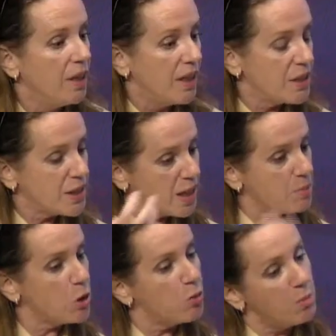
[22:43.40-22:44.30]
It
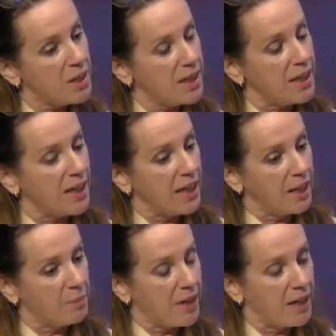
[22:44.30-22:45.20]
seems to me,
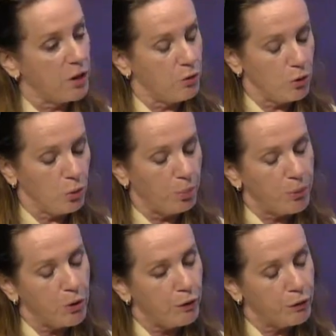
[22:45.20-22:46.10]
um, and you do a
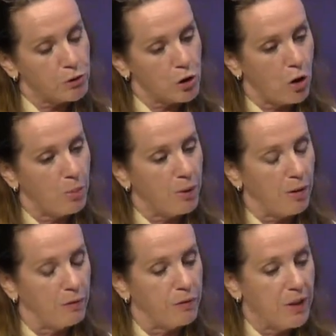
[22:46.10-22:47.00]
beautiful job
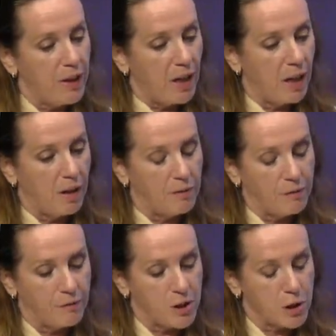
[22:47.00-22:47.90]
of
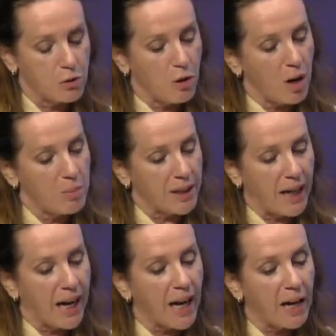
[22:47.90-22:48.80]
of describing
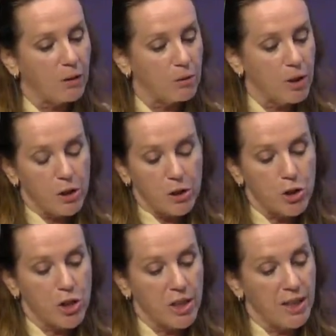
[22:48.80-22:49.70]
how
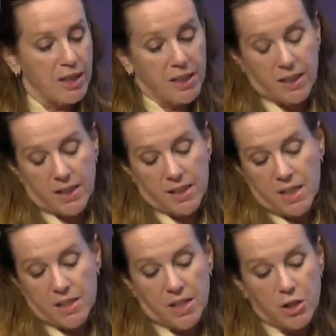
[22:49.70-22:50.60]
she
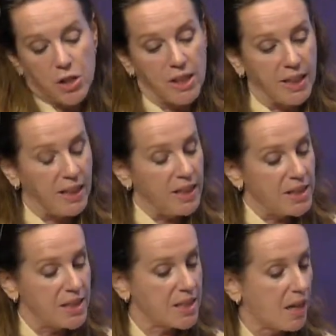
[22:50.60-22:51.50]
essentially
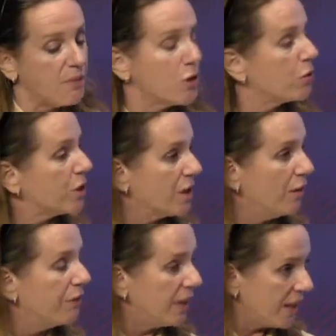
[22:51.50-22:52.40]
discovers
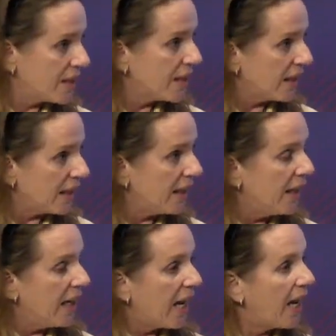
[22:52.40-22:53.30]
herself in Italy
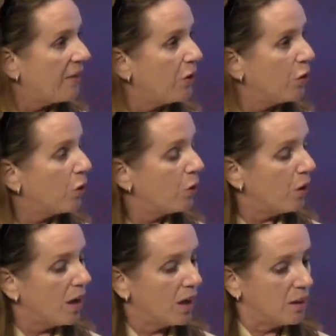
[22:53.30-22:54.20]
and her
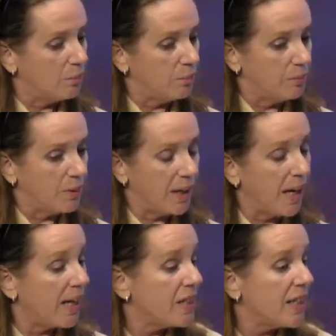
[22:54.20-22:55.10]
um,
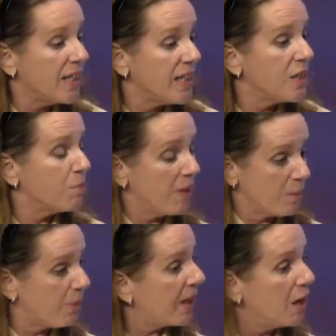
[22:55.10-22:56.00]
and it is
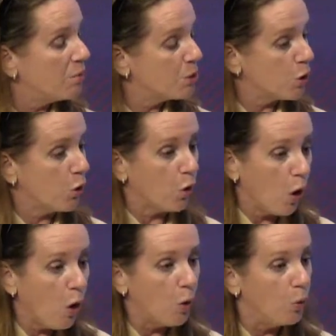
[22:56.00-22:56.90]
it becomes her
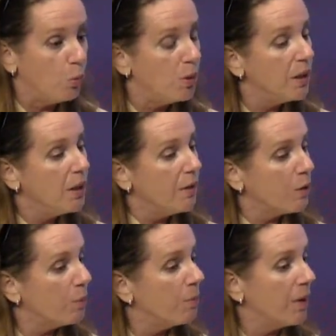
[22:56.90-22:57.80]
home
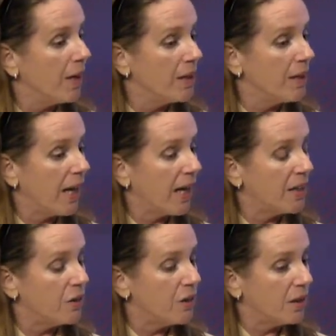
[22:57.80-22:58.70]
the and,
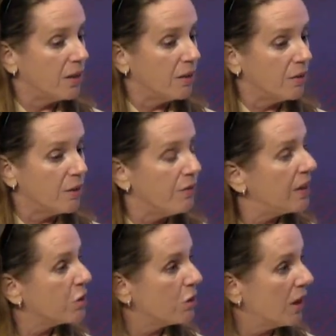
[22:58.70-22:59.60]
and uh, the Villa
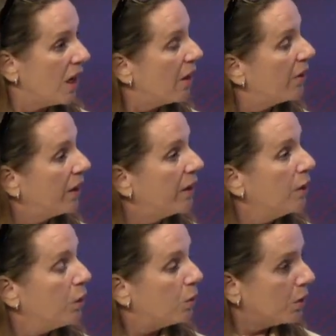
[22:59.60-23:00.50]
Solaia
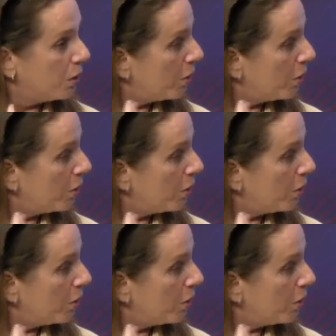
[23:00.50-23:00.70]
uh,